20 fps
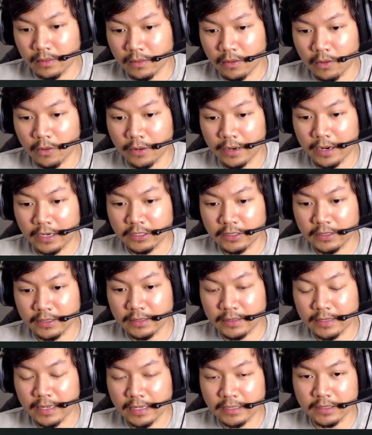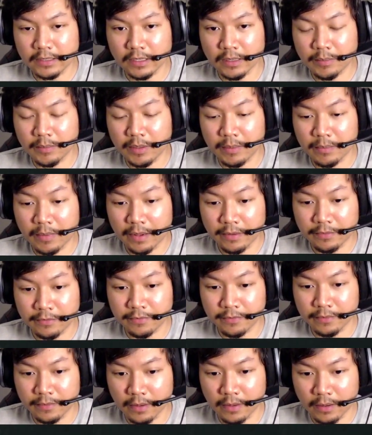or actually that's gonna be my
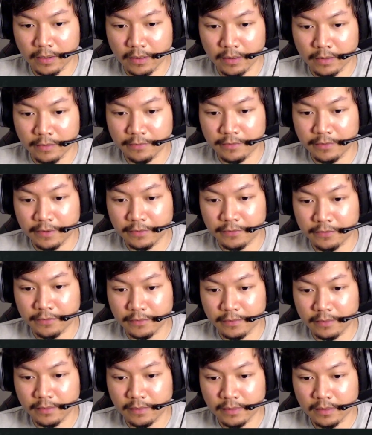fifth